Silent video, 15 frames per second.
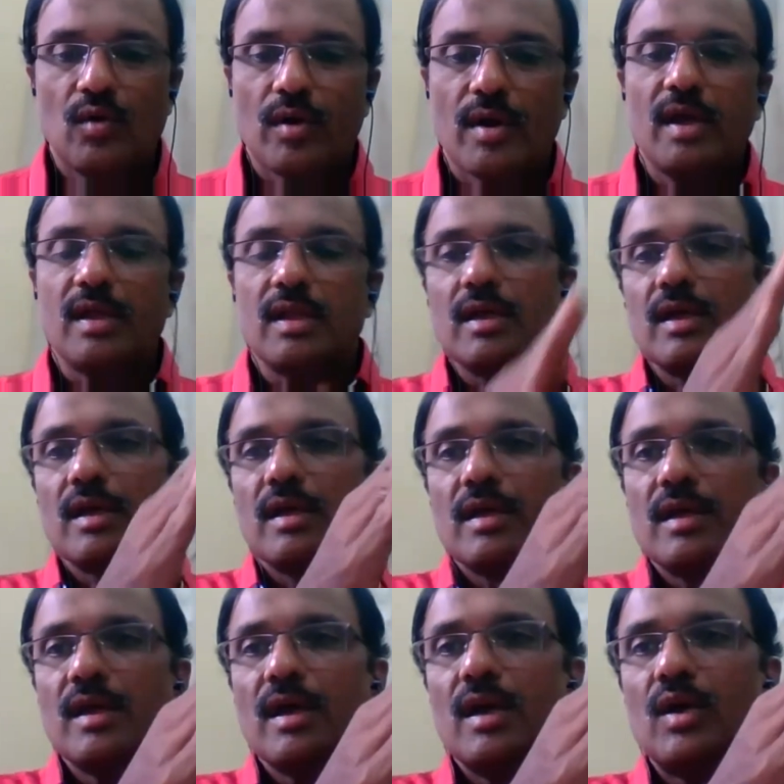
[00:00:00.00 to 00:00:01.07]
Okay,
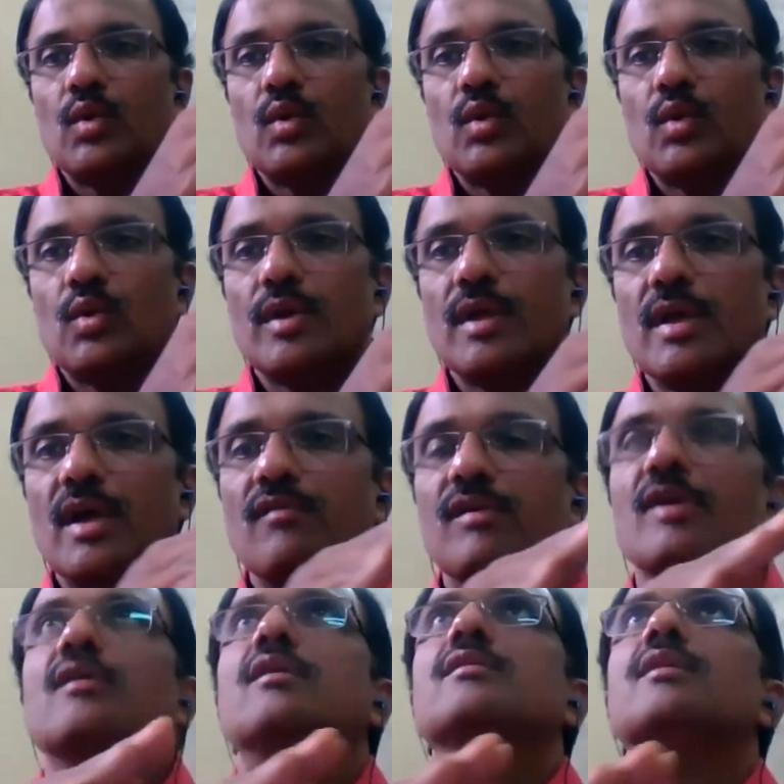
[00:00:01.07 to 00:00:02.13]
here to here we
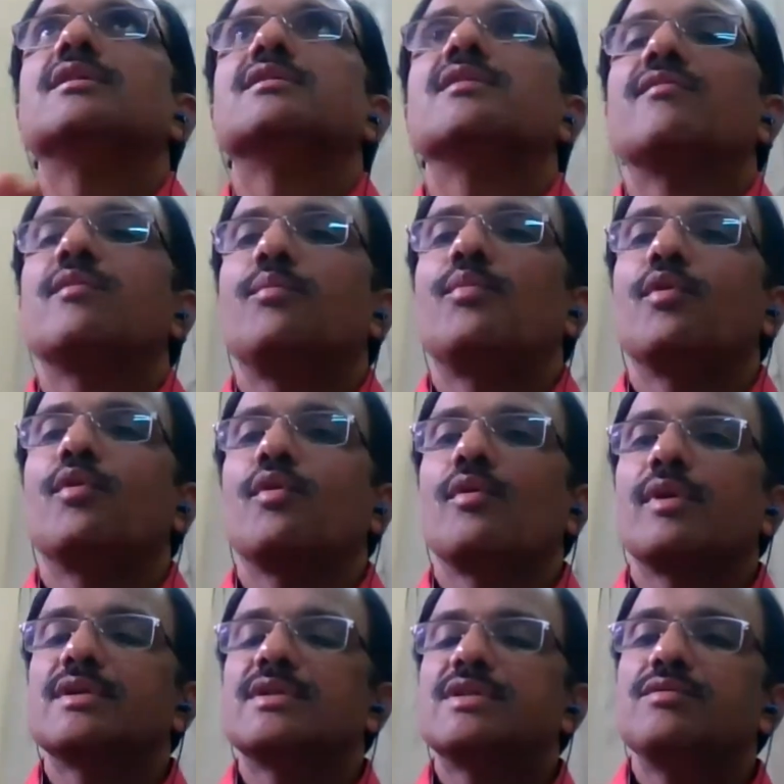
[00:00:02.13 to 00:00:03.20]
call that is of in
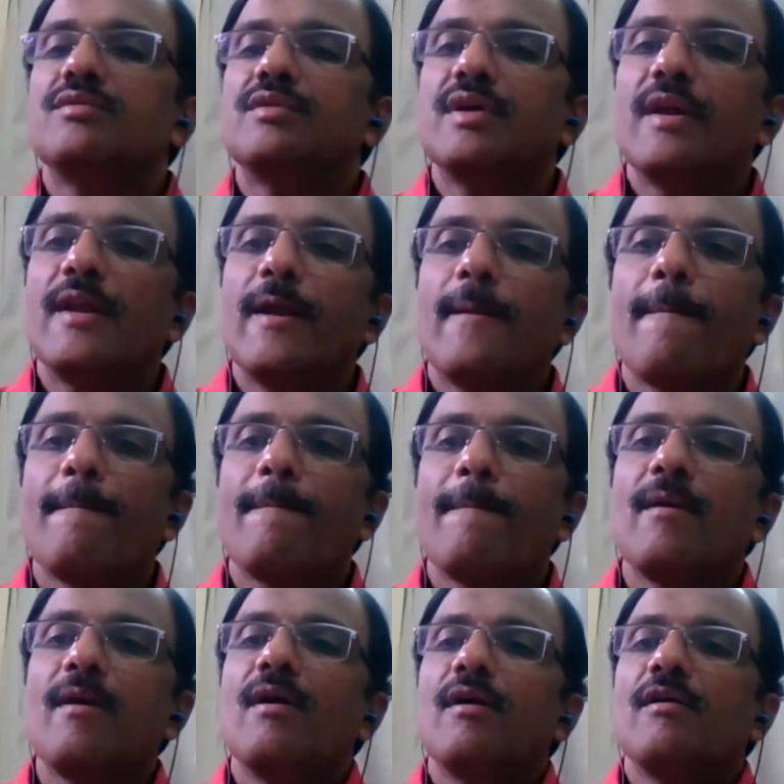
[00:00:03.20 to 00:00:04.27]
progressive theory.
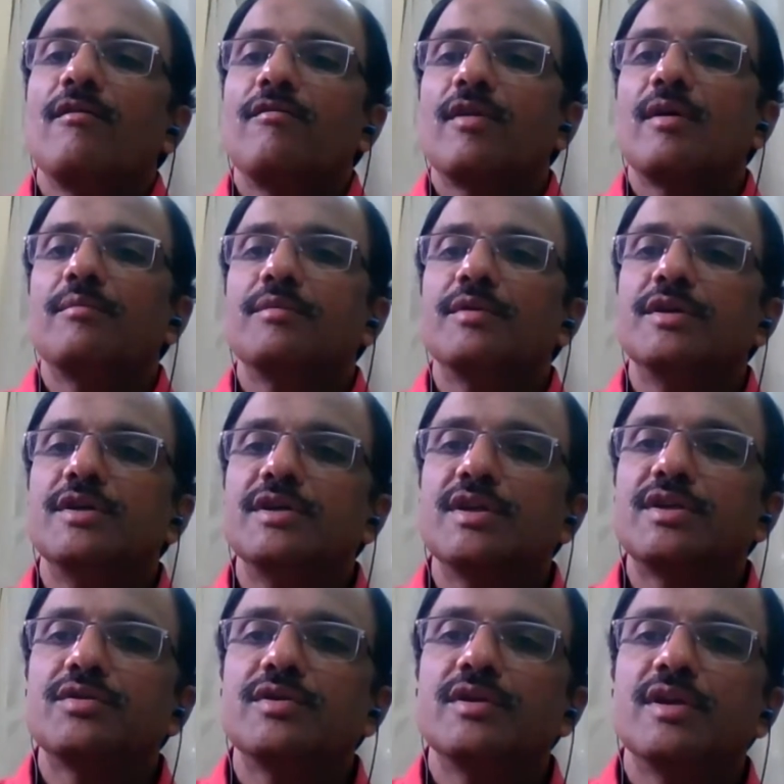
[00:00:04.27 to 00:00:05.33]
From here
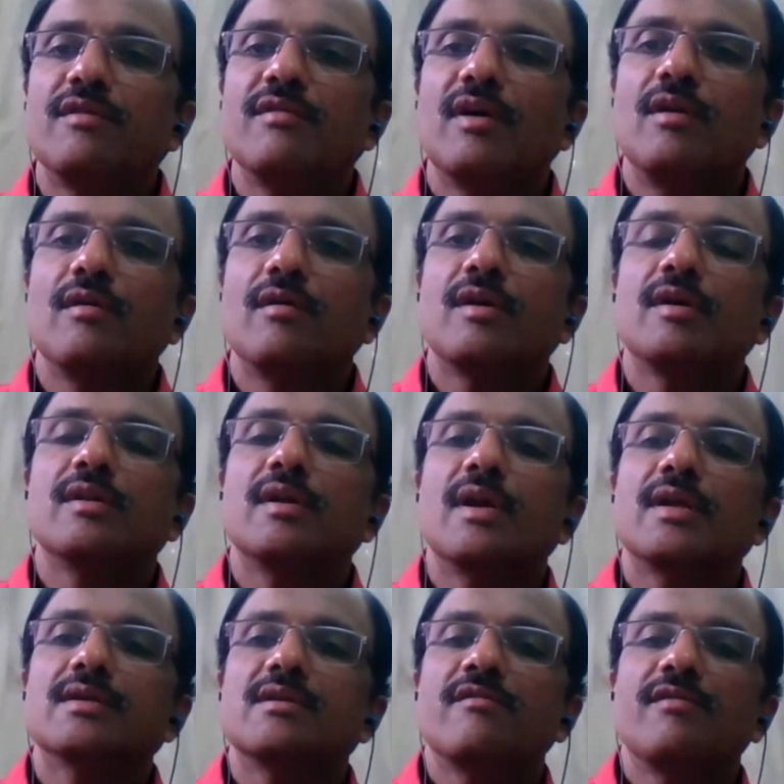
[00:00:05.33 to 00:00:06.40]
to here you are looking that
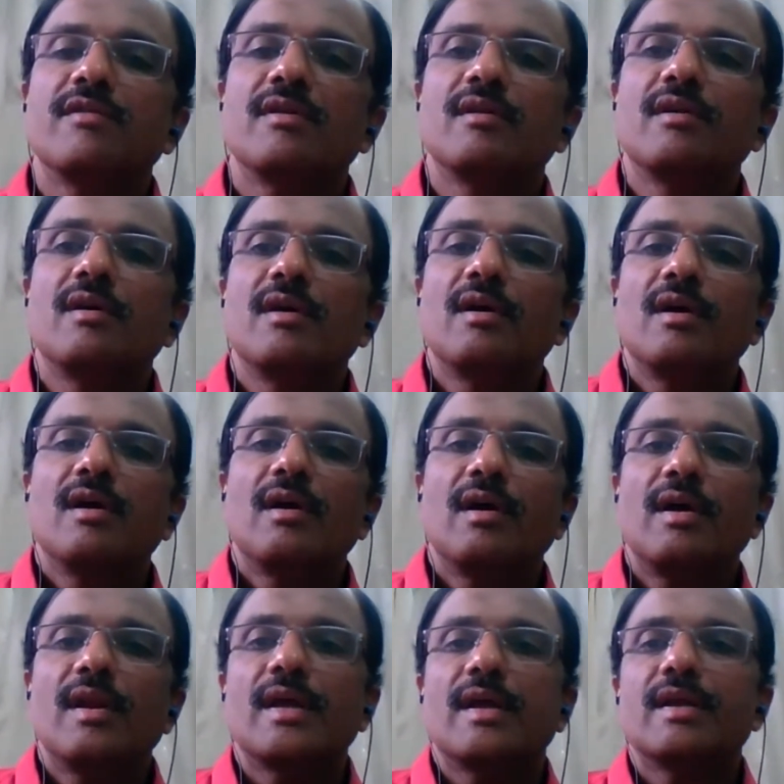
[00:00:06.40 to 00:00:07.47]
is of in
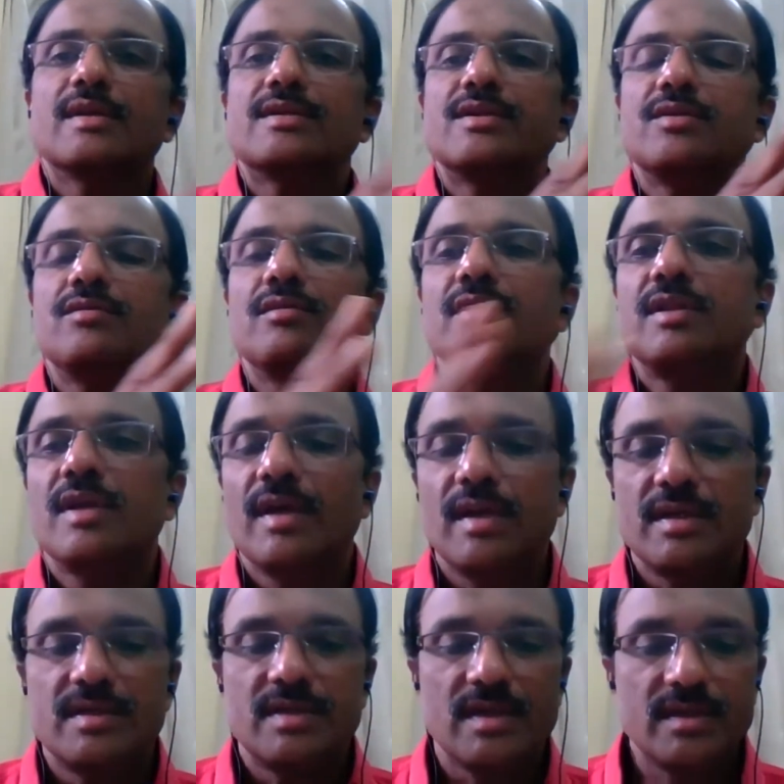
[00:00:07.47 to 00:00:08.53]
regressive
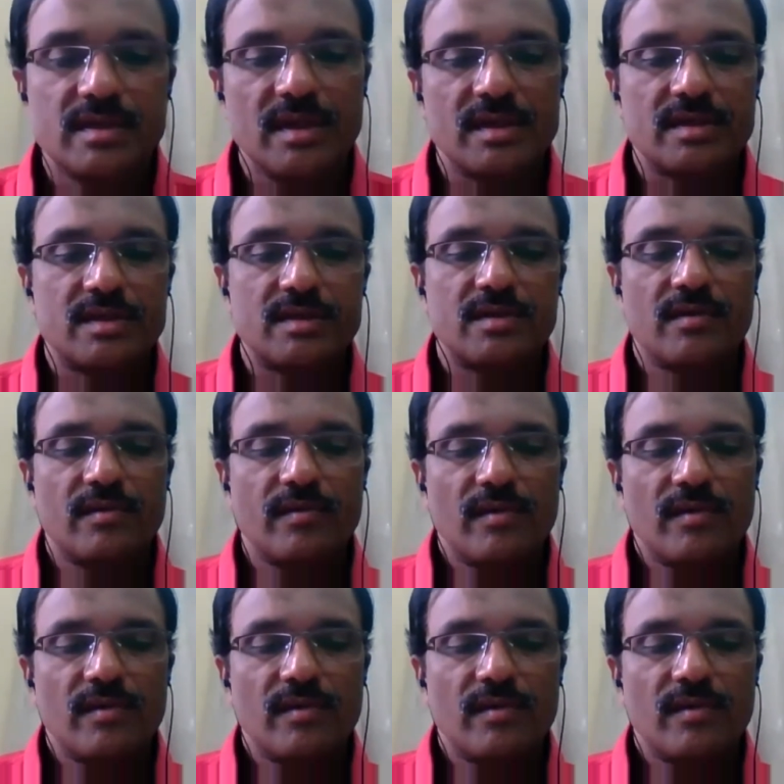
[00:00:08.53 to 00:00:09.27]
theories is this.